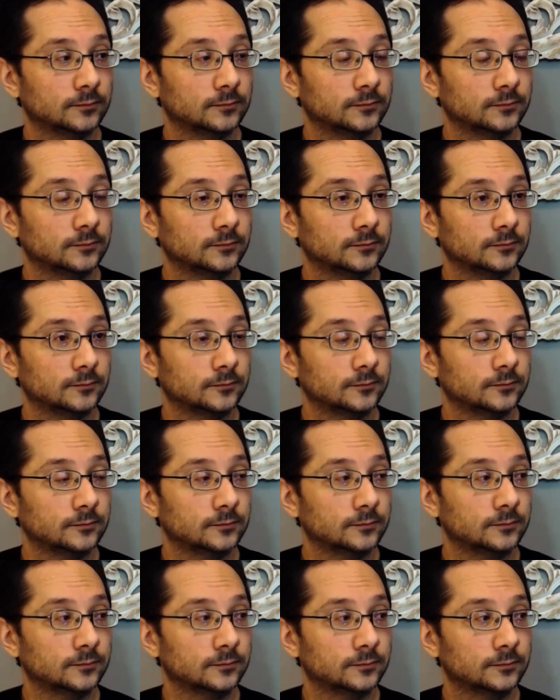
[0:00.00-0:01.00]

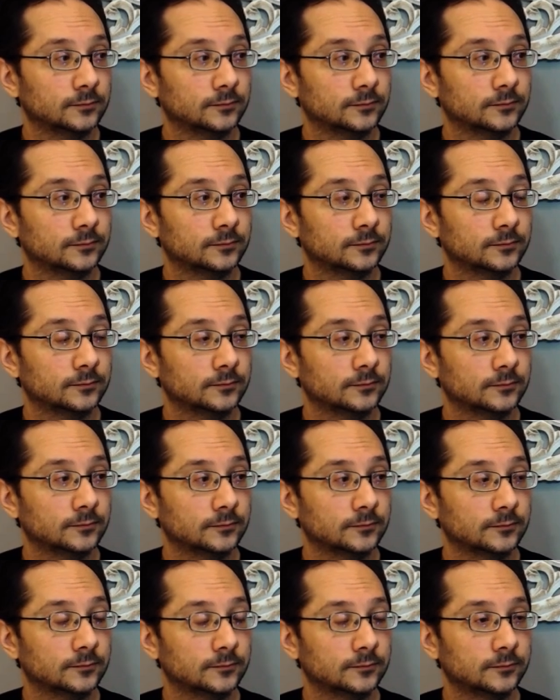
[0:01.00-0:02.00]

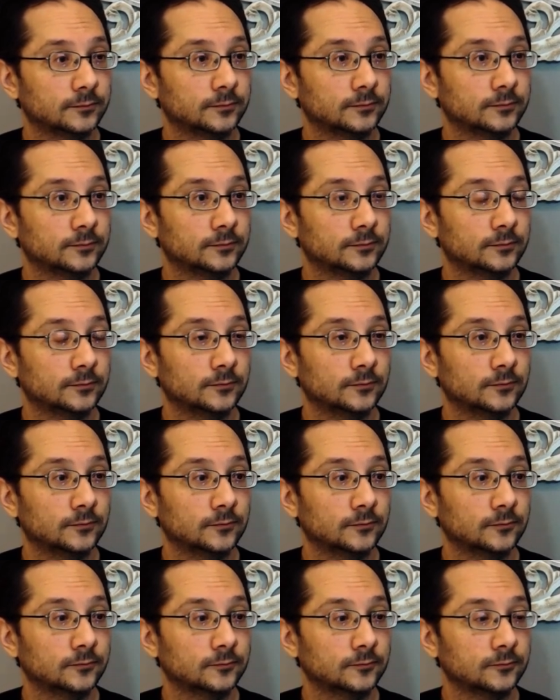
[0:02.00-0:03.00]

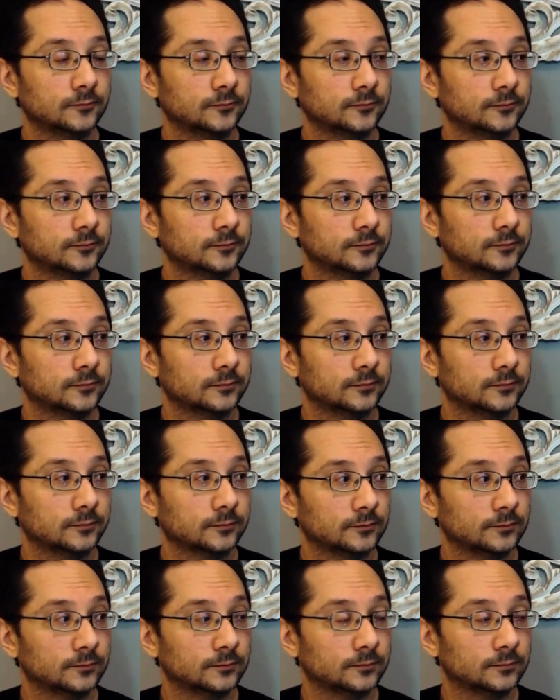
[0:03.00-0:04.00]

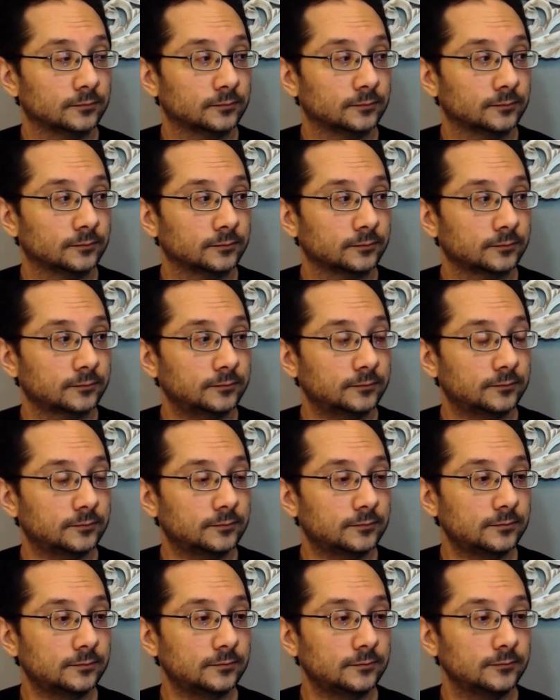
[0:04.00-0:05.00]

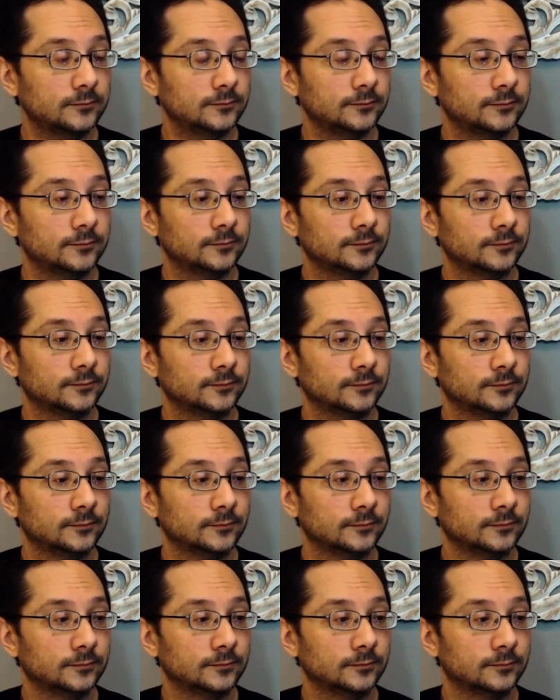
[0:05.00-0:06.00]

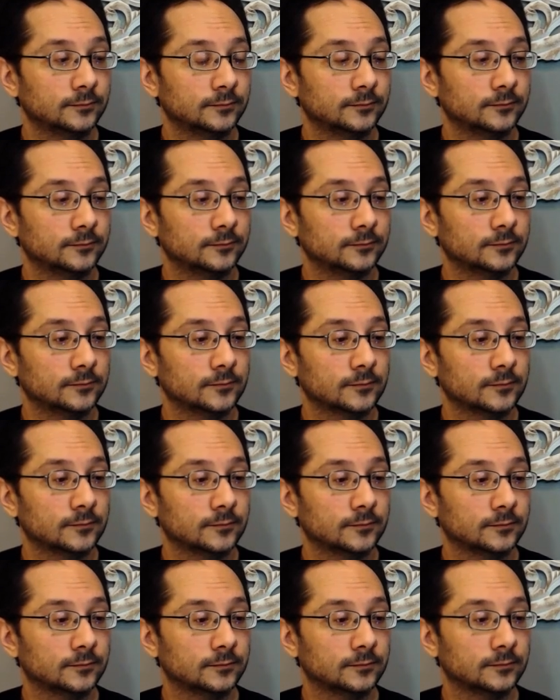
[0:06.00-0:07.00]

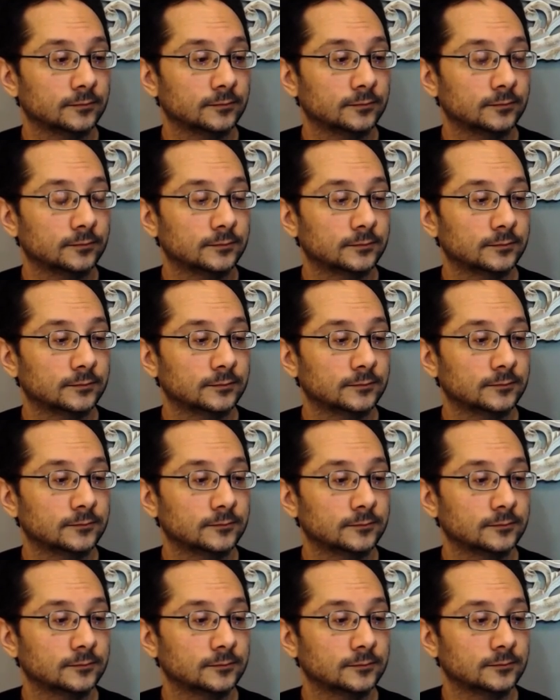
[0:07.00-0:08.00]
No words are spoken by the person on screen.